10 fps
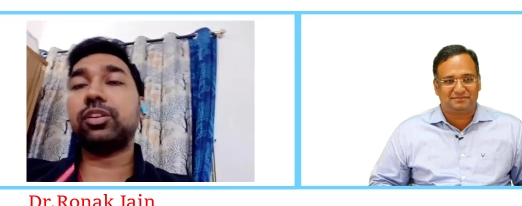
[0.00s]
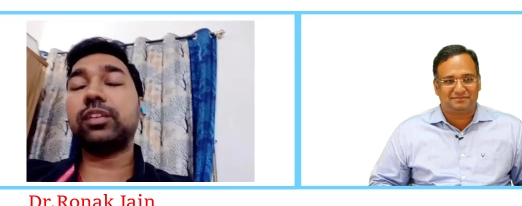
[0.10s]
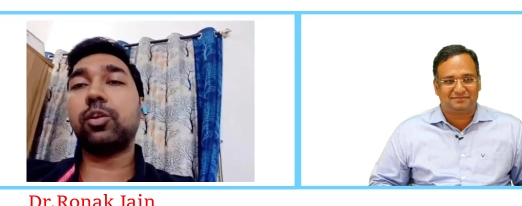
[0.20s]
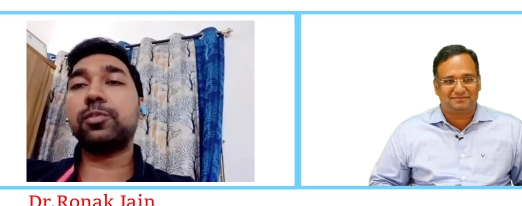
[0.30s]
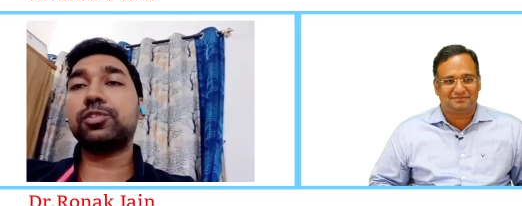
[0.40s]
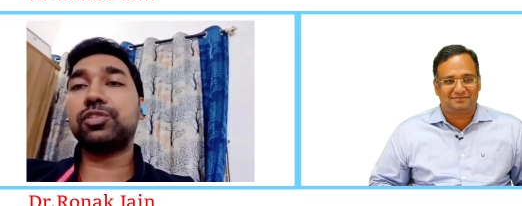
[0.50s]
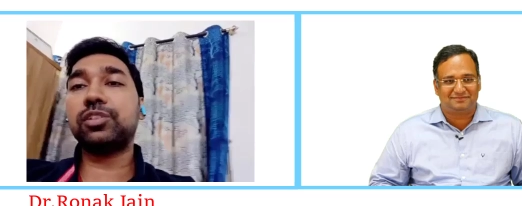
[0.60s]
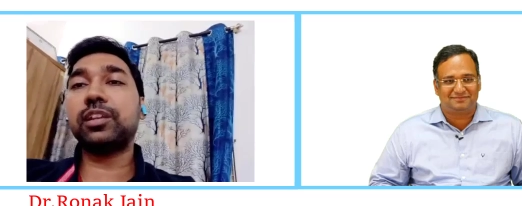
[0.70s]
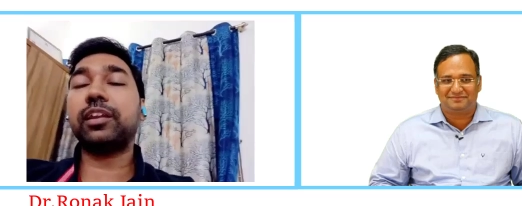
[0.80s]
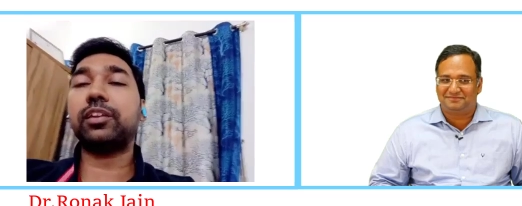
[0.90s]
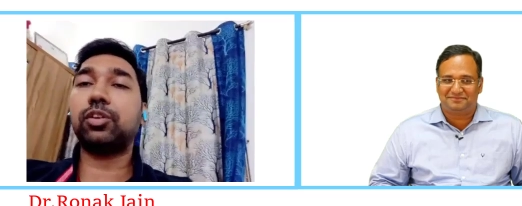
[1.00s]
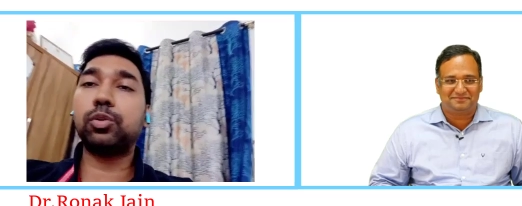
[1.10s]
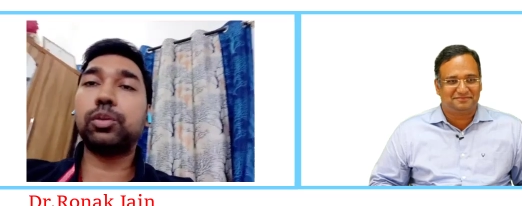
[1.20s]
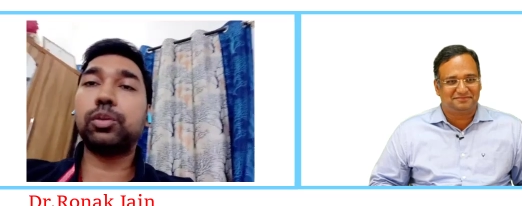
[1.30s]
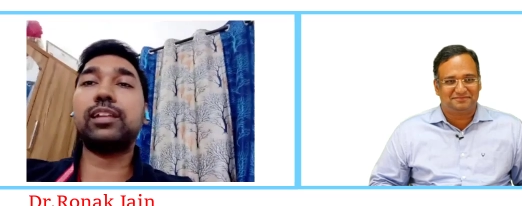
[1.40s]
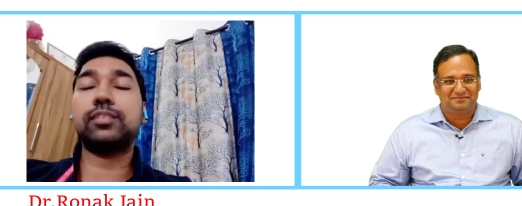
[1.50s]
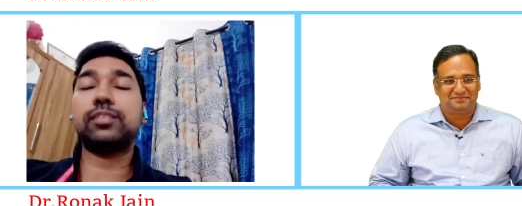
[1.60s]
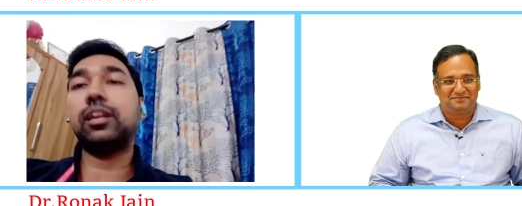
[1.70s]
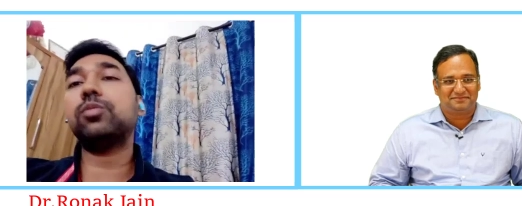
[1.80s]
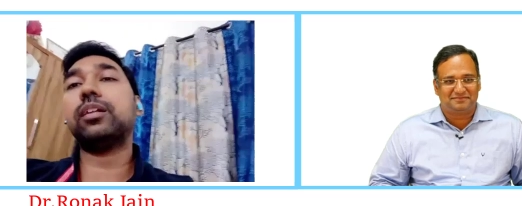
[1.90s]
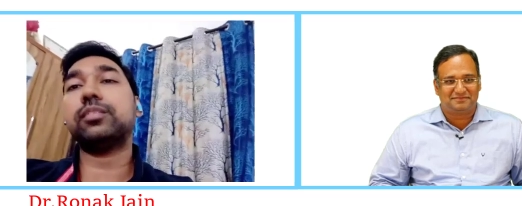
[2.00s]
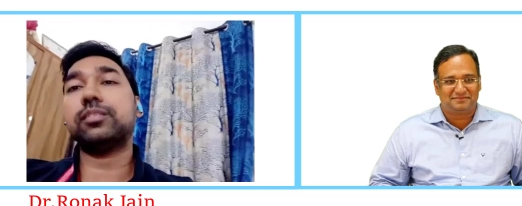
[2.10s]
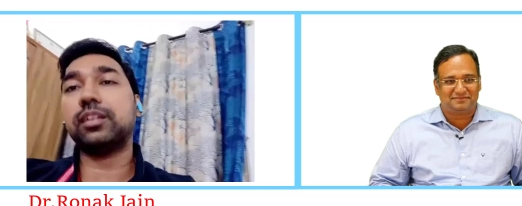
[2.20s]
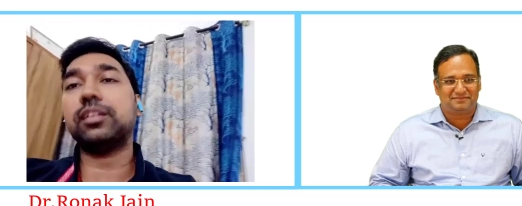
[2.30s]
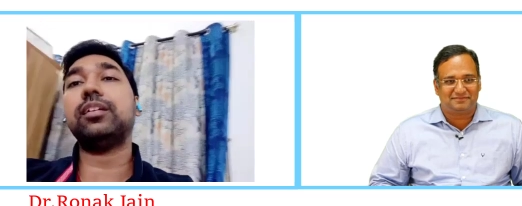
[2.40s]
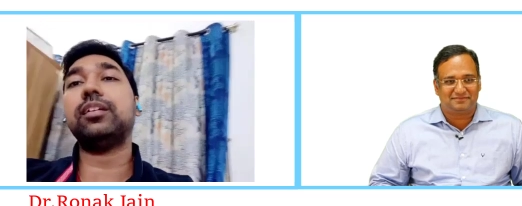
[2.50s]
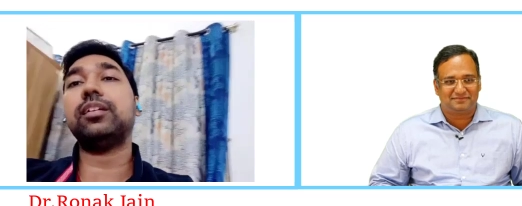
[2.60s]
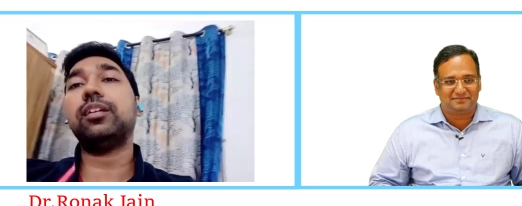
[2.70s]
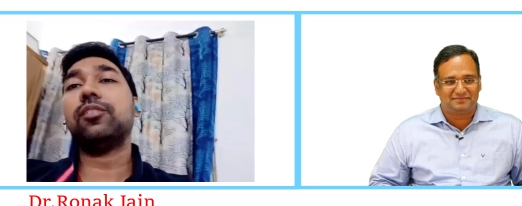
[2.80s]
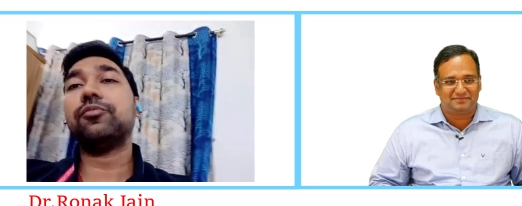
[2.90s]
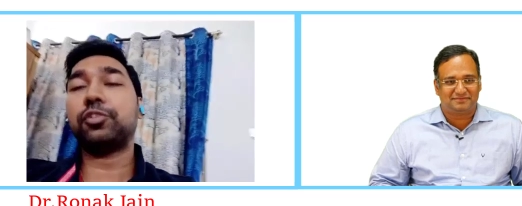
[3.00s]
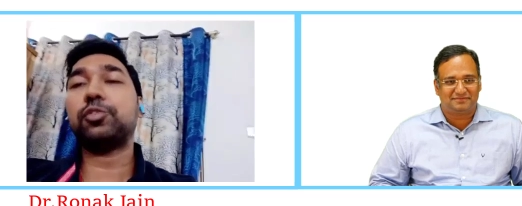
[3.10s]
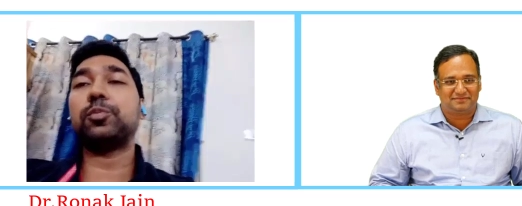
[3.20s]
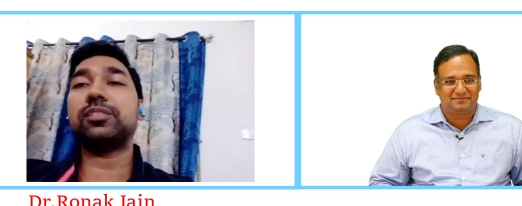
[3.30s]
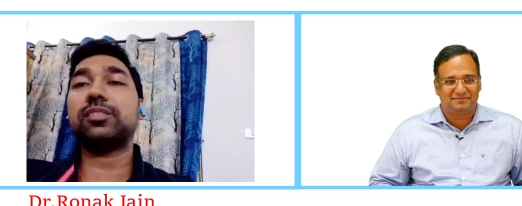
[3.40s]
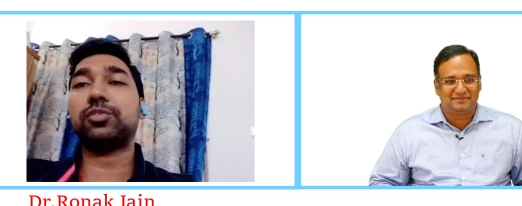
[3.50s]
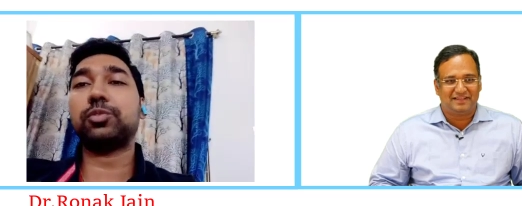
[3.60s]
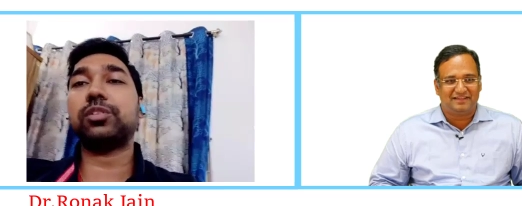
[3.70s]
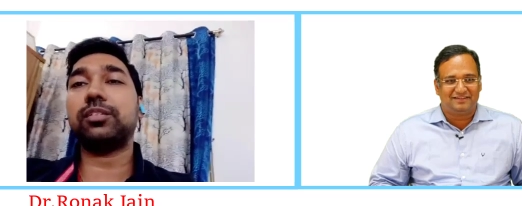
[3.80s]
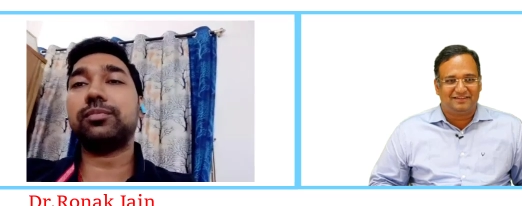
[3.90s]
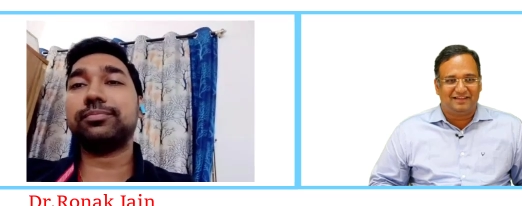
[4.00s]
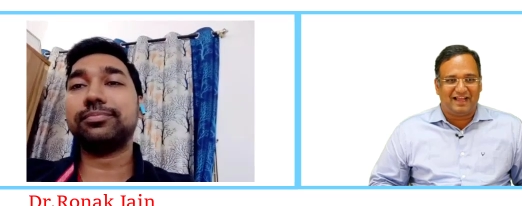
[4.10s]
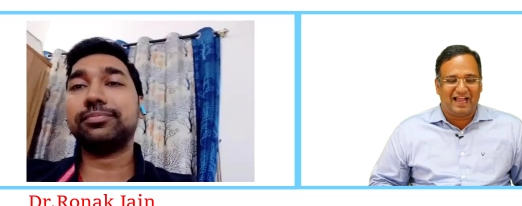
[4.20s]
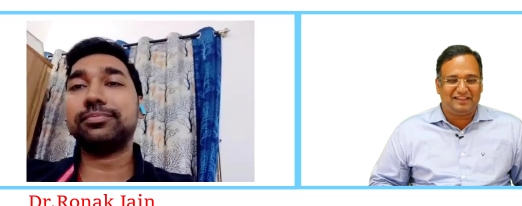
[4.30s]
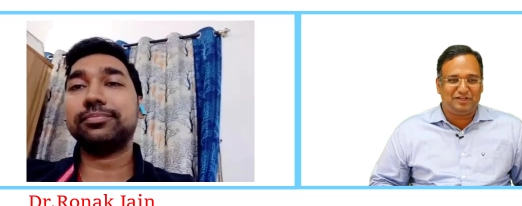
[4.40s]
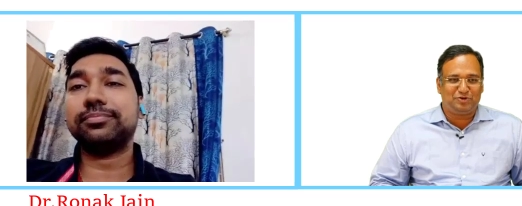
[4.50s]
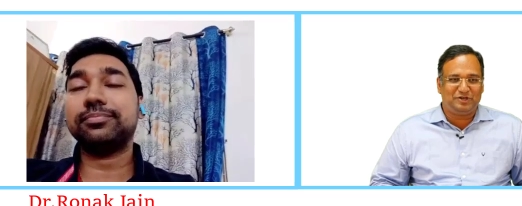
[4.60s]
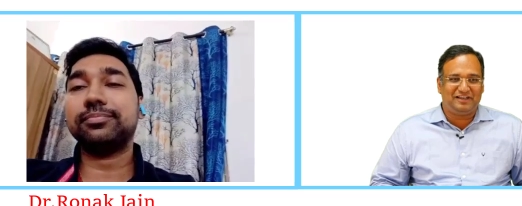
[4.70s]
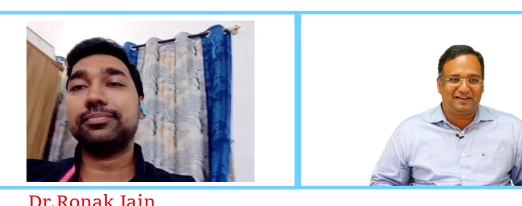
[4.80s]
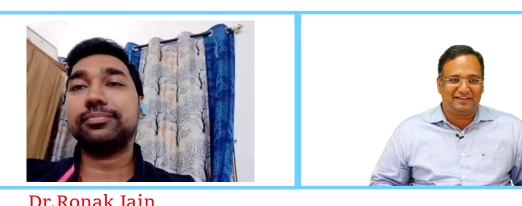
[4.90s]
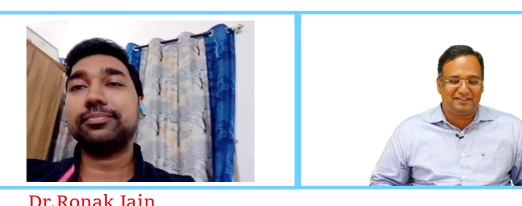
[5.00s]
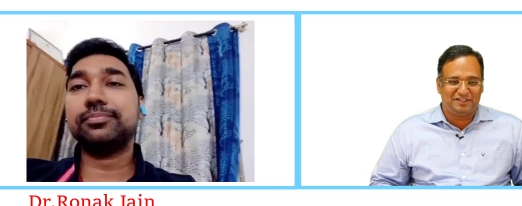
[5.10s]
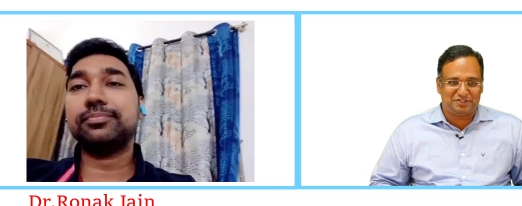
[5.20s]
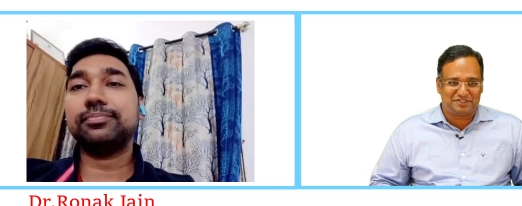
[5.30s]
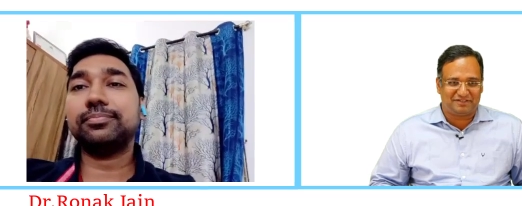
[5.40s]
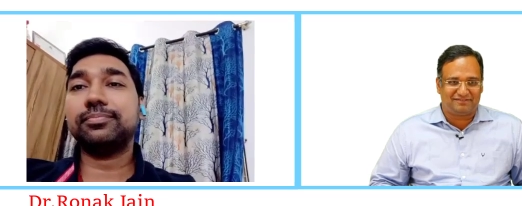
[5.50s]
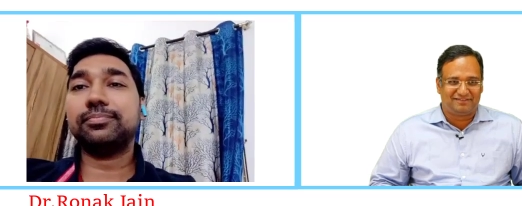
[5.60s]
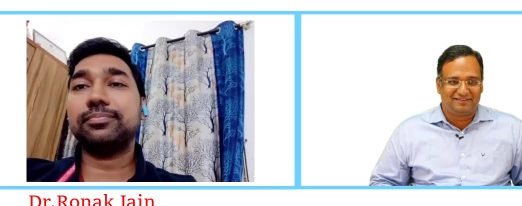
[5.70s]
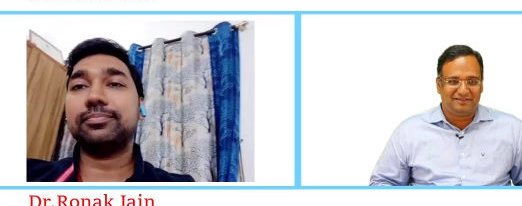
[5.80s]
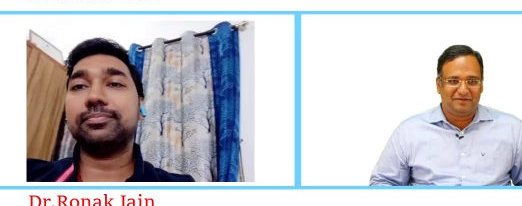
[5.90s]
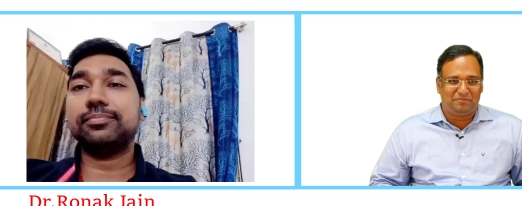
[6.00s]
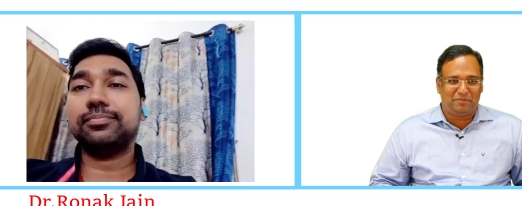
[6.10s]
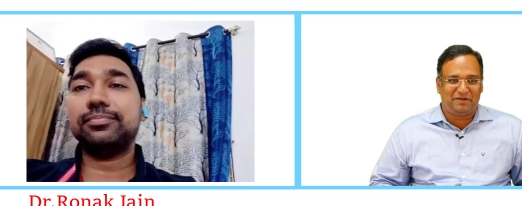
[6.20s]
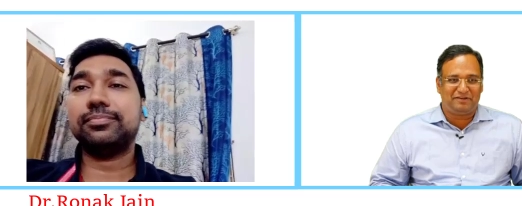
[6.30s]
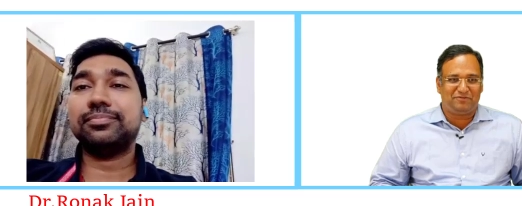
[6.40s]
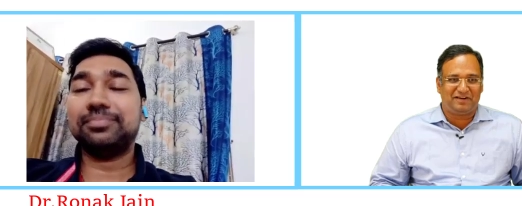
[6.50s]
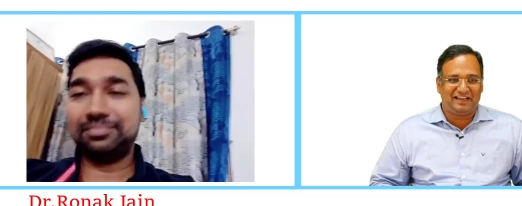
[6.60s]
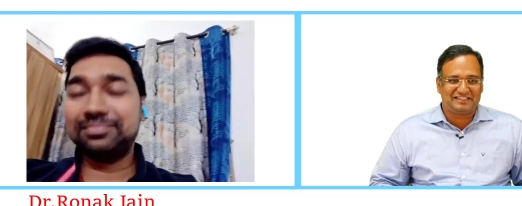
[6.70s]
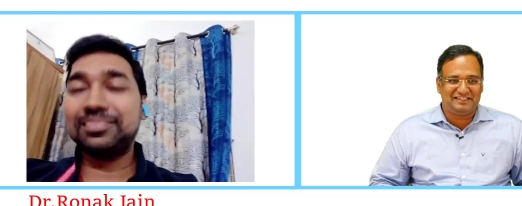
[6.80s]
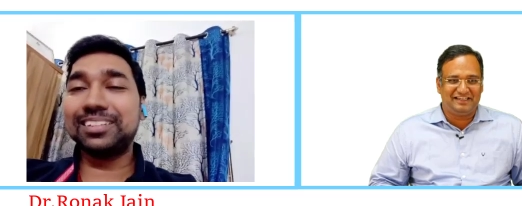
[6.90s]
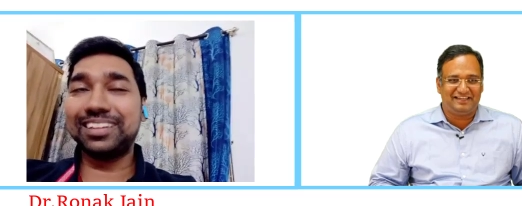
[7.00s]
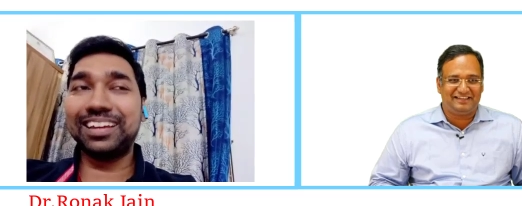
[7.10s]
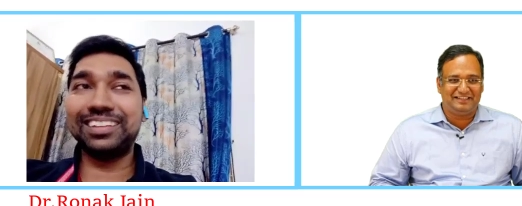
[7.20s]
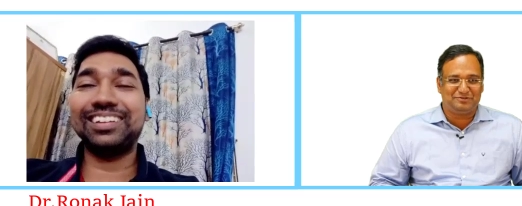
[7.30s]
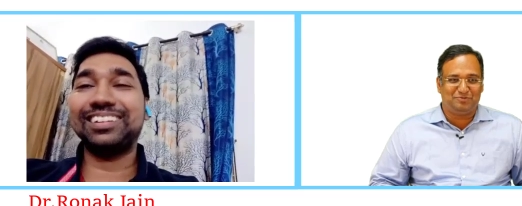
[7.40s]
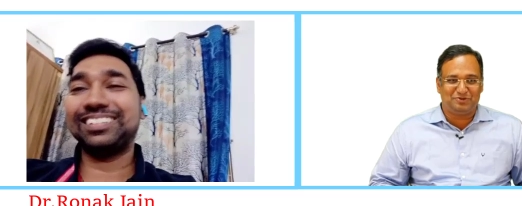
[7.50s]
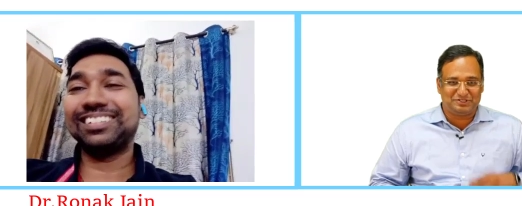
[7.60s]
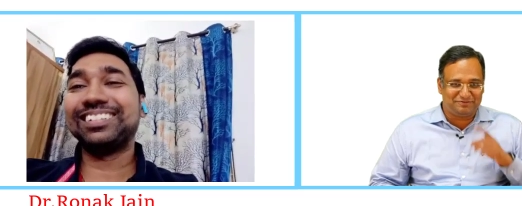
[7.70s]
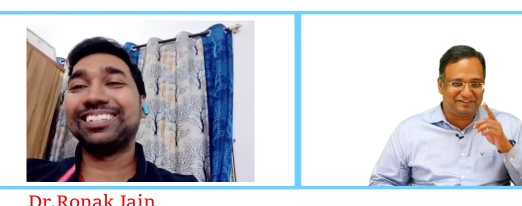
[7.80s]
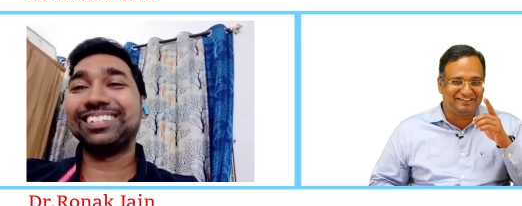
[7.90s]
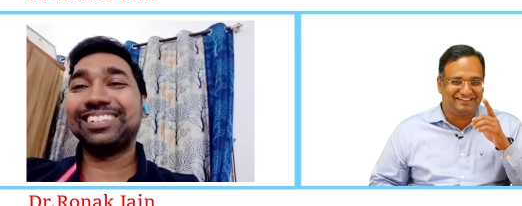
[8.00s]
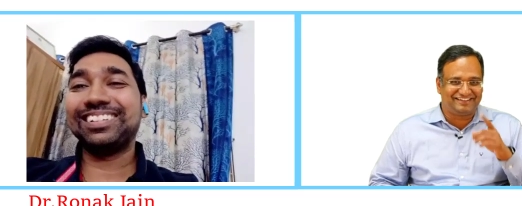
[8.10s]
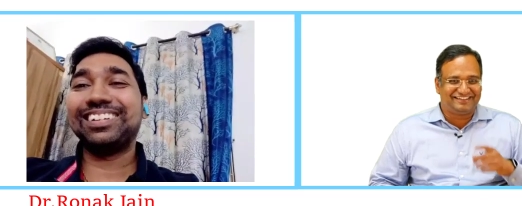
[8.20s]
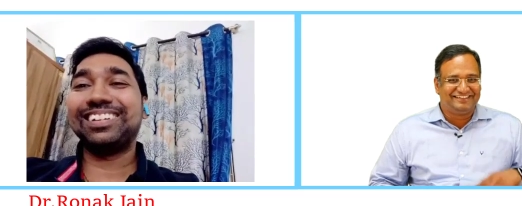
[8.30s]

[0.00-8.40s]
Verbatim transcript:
Speaker 1: saw that opportunity and I thought, okay, I'll sit down and study for 2 months totally.
Speaker 2: I think you did the right decision. Preparing for next NEET
Speaker 1: is most difficult.